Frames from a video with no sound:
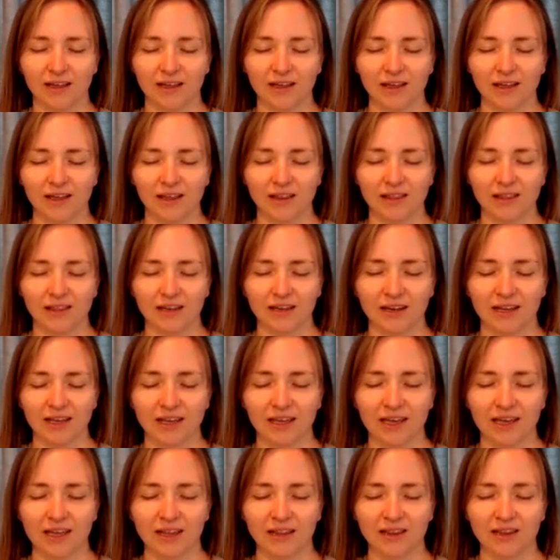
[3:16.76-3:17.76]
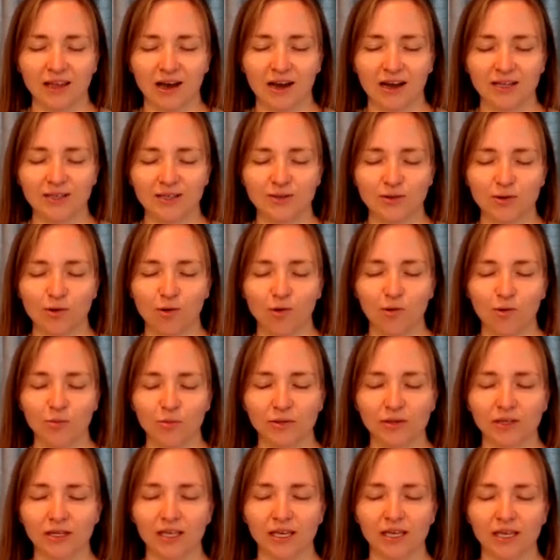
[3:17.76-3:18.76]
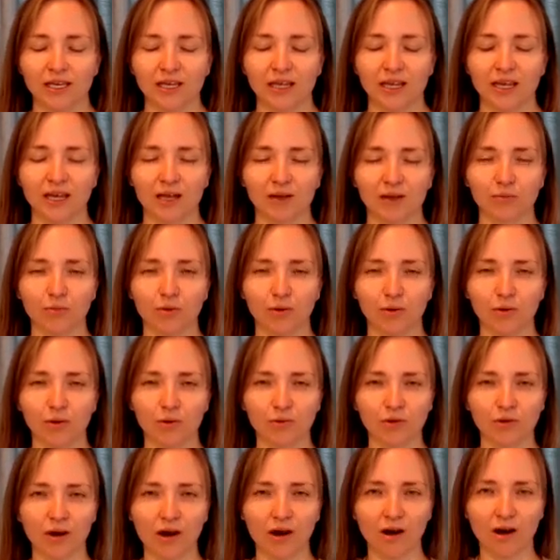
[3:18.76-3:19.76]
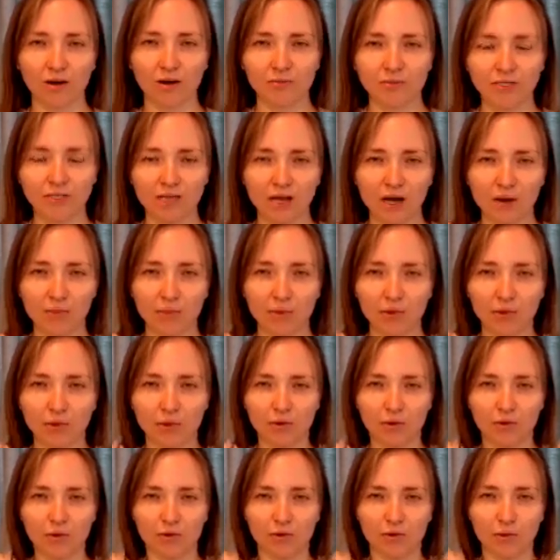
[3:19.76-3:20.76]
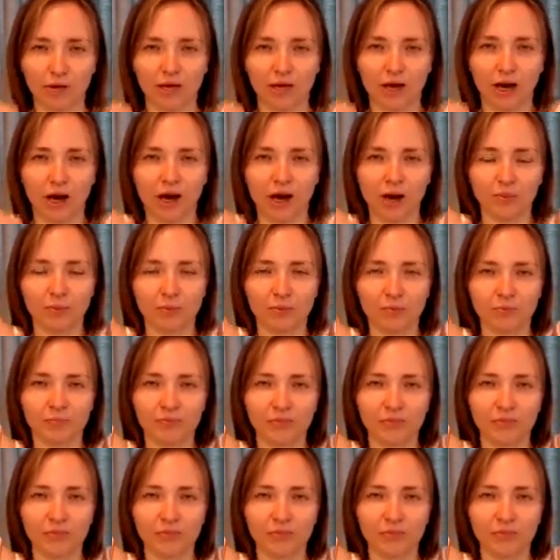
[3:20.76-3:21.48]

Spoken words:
And then again, eyes open, inhale, both arms come all the way up.